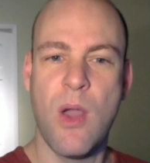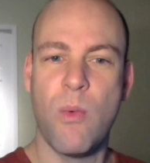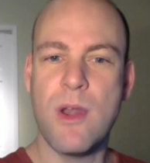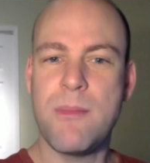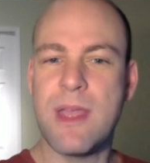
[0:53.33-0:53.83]

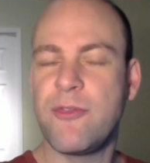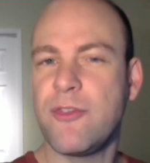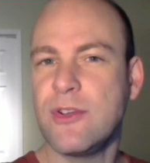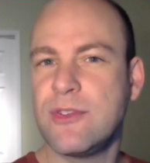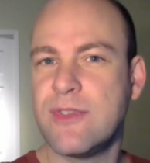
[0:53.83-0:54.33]
One of my
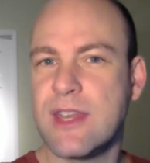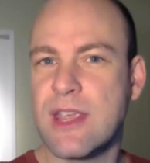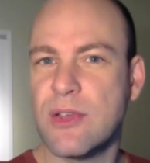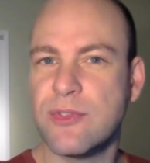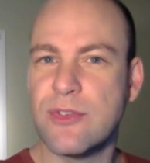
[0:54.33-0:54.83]
first
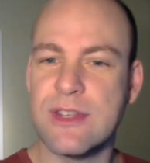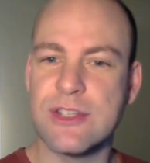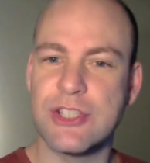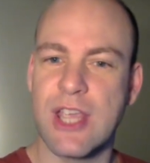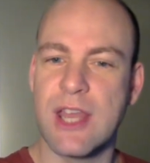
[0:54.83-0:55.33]
videos for this
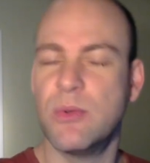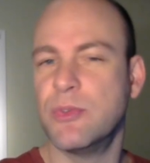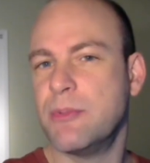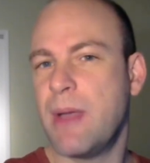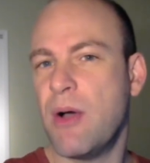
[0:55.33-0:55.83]
channel
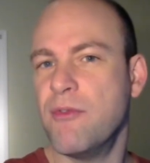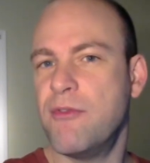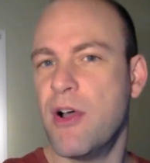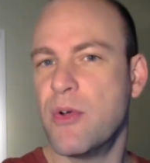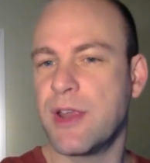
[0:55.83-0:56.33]
was about
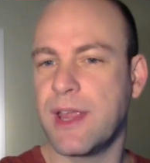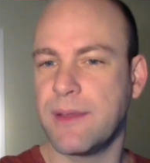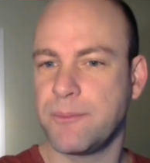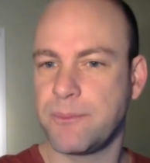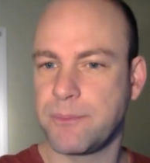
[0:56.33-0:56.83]
voting.
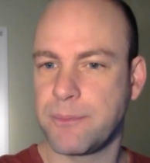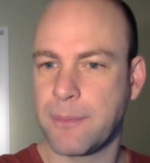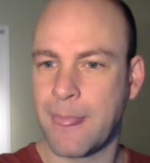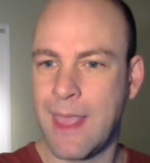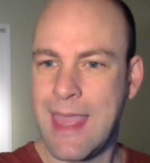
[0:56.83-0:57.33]

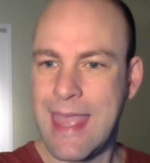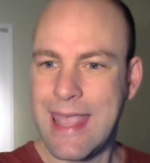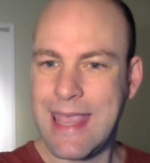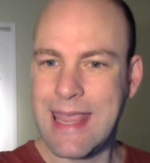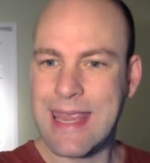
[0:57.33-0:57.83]

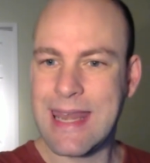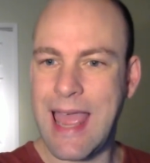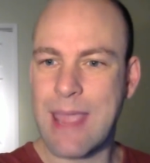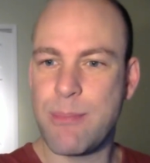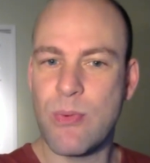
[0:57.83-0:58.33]
In it,
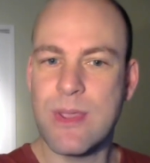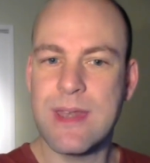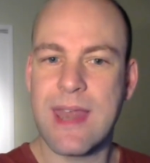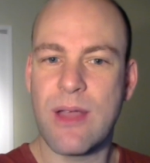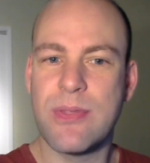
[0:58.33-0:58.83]
I
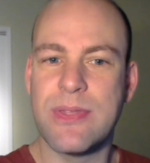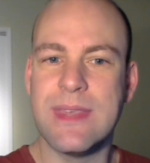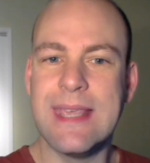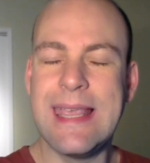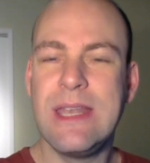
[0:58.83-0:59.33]
pointed out
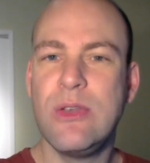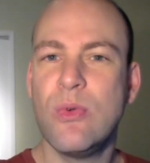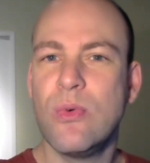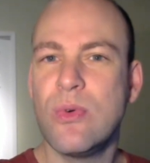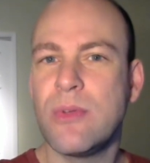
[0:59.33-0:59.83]
the
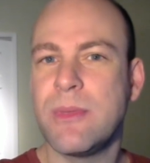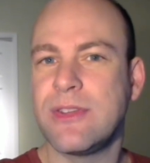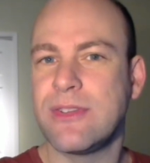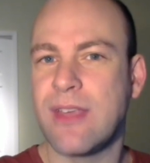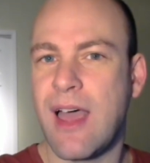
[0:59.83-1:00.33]

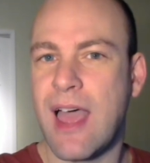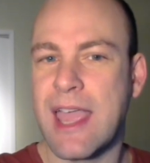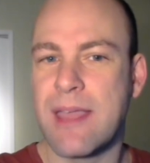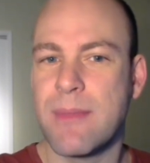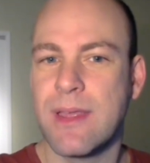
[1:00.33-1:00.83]
enormous
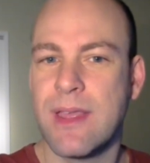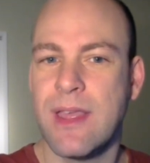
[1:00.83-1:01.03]
time,